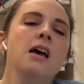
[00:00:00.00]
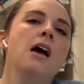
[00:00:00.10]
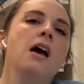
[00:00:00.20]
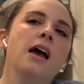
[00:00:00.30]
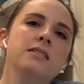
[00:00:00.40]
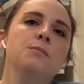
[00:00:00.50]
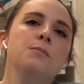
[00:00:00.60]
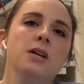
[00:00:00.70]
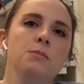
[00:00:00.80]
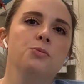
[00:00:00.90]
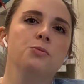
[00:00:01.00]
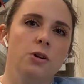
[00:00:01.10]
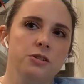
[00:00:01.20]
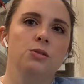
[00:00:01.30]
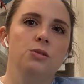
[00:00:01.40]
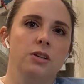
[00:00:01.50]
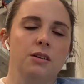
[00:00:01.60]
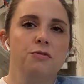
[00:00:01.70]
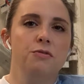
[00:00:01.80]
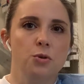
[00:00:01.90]
And sometimes we're also
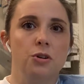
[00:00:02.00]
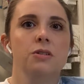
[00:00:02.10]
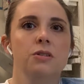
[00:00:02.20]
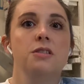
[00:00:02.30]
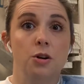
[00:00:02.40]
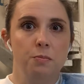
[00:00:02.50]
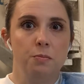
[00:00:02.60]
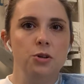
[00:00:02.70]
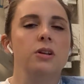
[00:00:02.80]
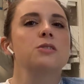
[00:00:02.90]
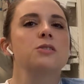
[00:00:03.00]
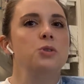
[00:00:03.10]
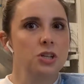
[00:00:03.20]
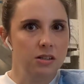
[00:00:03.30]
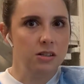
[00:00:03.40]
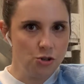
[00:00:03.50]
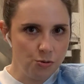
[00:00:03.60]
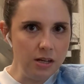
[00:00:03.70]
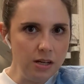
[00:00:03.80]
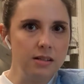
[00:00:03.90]
looking for therapeutics, which can
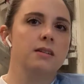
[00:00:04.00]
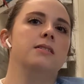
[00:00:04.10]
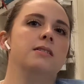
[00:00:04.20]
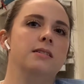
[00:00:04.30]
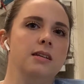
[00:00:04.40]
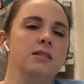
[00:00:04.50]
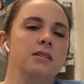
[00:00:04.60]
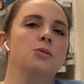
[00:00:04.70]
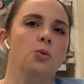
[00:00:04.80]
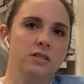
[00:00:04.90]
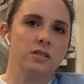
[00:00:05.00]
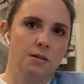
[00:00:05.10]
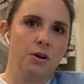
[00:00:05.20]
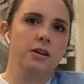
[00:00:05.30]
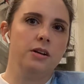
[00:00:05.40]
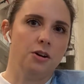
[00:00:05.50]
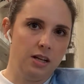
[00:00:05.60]
treat disease once somebody already